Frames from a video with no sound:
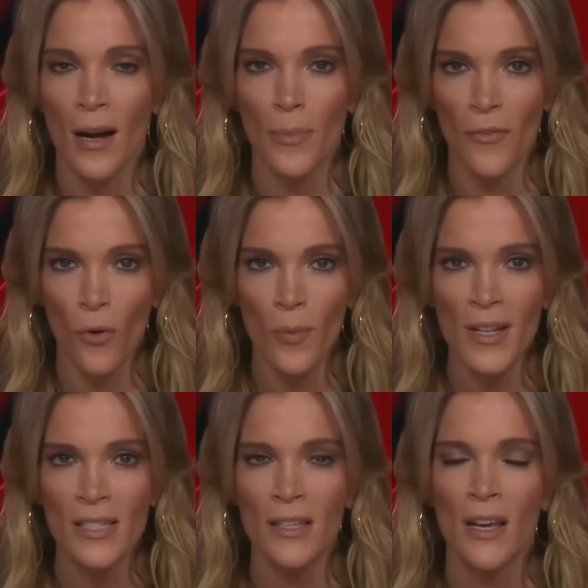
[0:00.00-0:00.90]

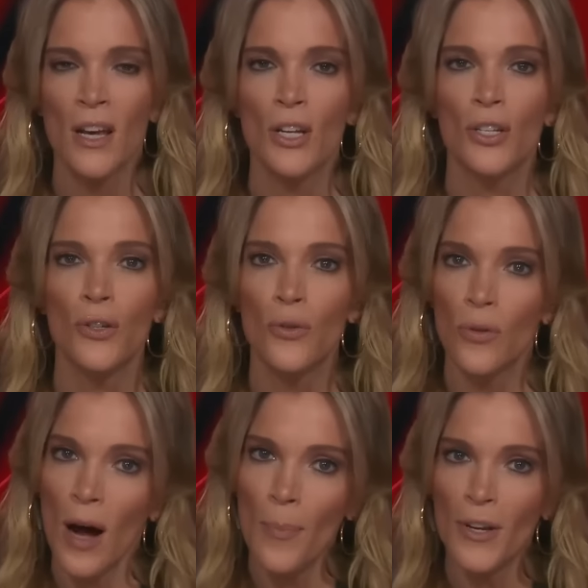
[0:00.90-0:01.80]
performance
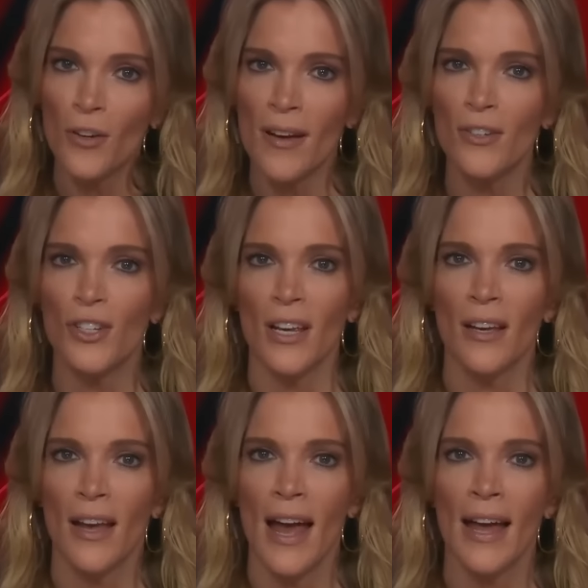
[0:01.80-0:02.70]
to upping your energy
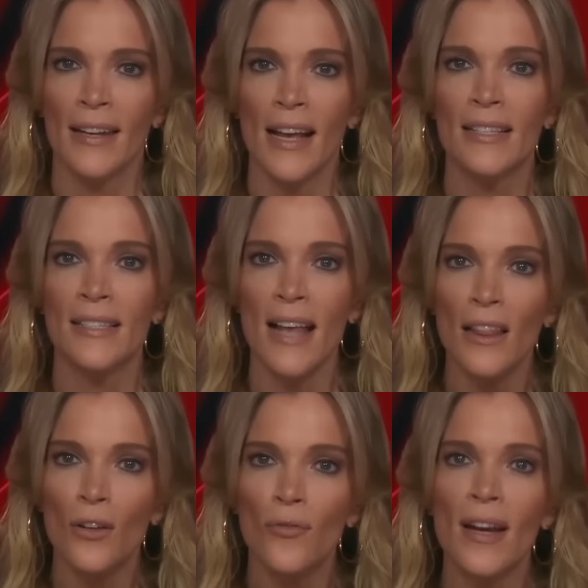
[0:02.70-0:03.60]
and
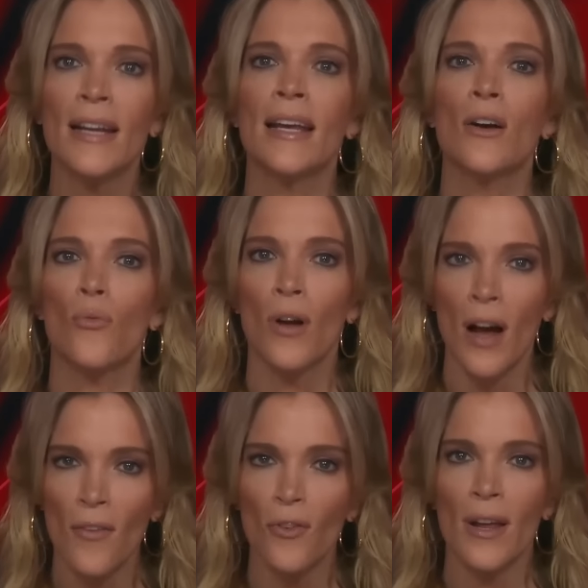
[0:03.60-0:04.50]
accelerating
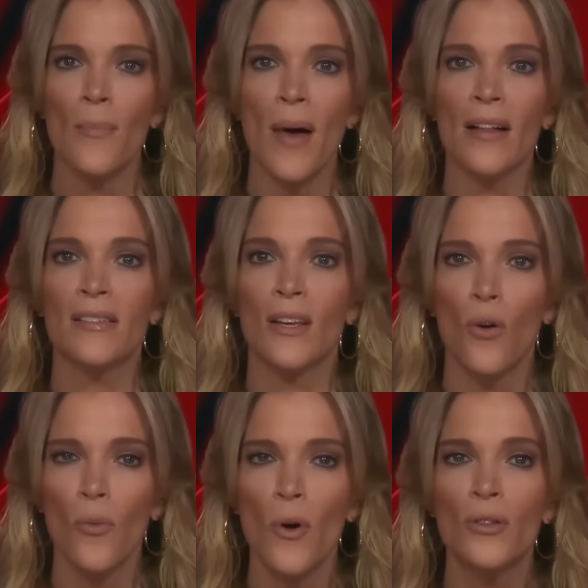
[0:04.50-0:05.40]
recovery and balancing
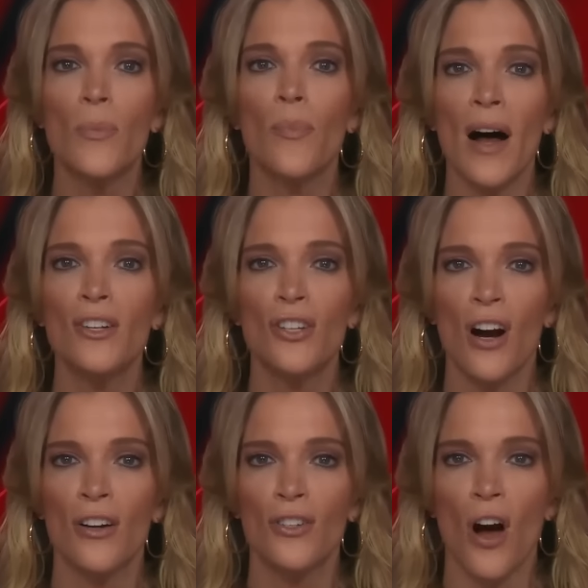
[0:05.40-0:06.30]
hormones, Bond
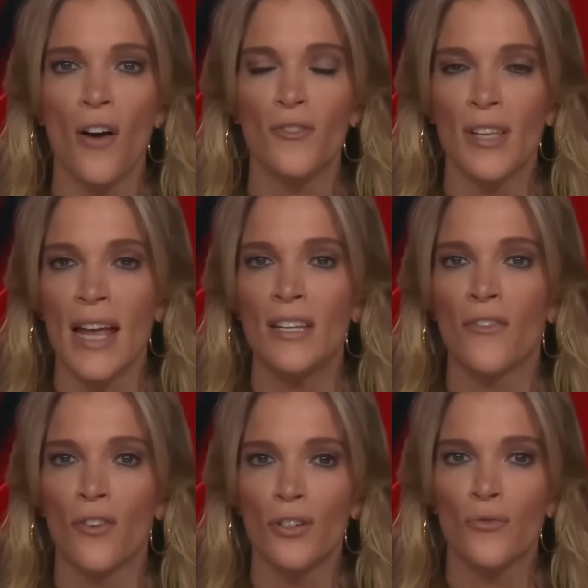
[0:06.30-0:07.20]
Charge offers a
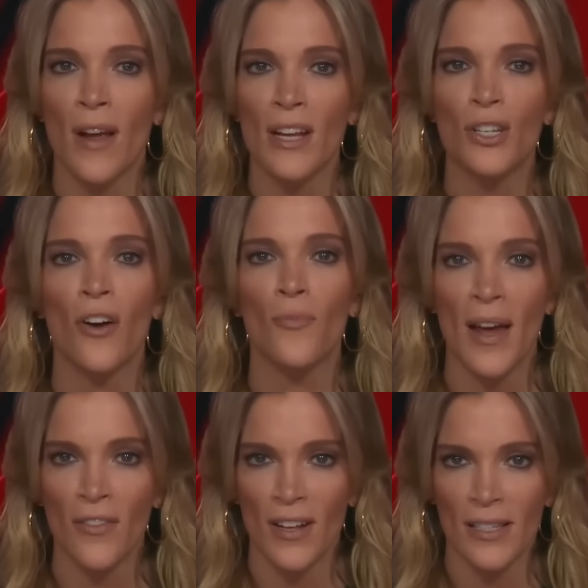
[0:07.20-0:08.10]
diverse range of
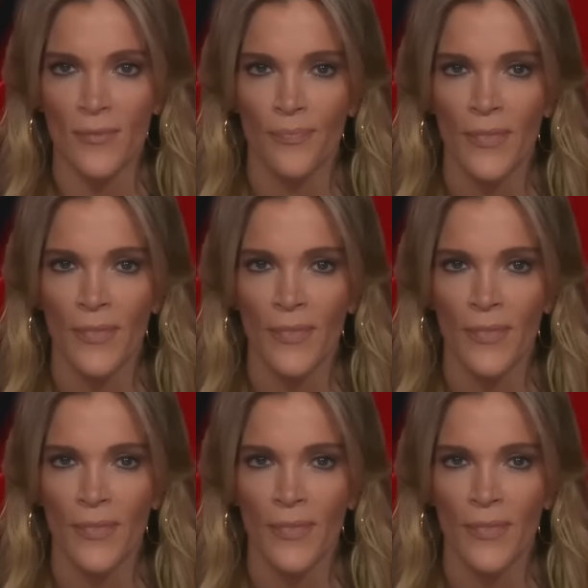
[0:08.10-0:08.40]
benefits.